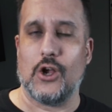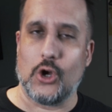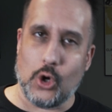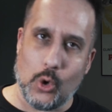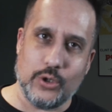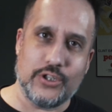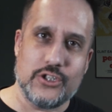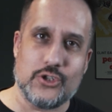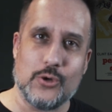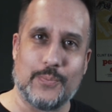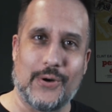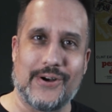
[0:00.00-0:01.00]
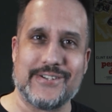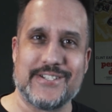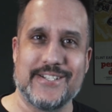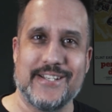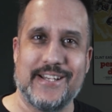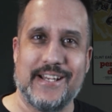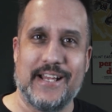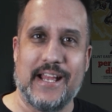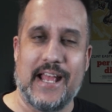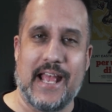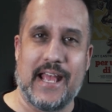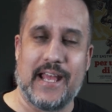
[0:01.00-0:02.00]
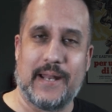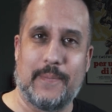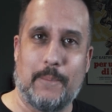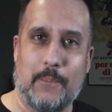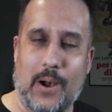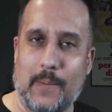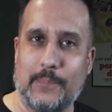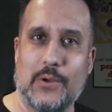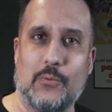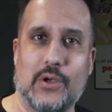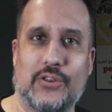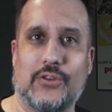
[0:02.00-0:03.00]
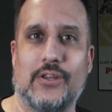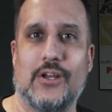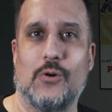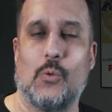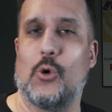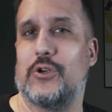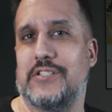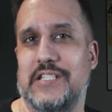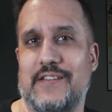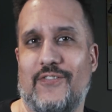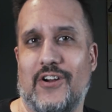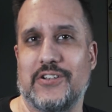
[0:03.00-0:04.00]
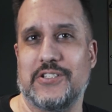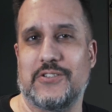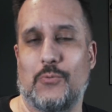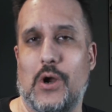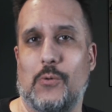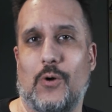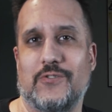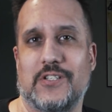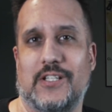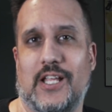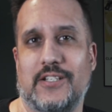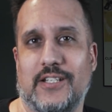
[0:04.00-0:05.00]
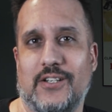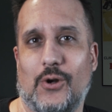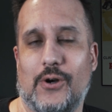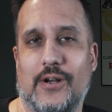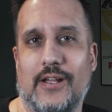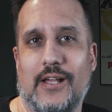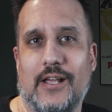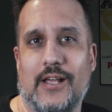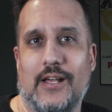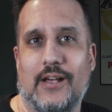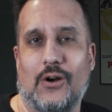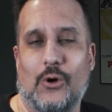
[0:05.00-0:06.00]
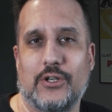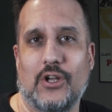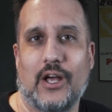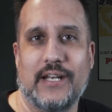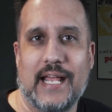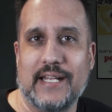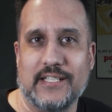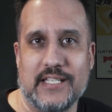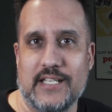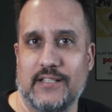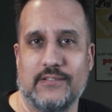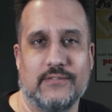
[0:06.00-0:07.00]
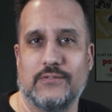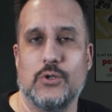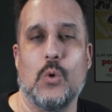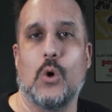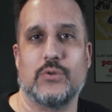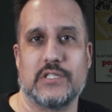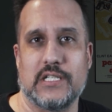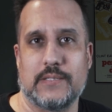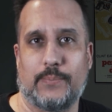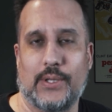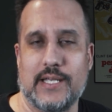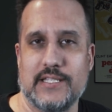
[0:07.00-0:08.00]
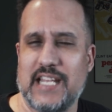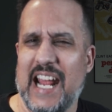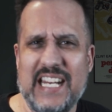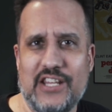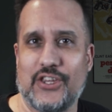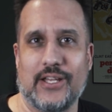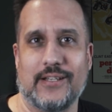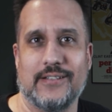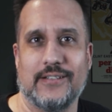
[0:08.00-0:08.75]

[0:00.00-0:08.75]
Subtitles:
go to the jukebox and pump it with Warren Zevon's Werewolves of London or Don Henley, Who Owns This Place, anything.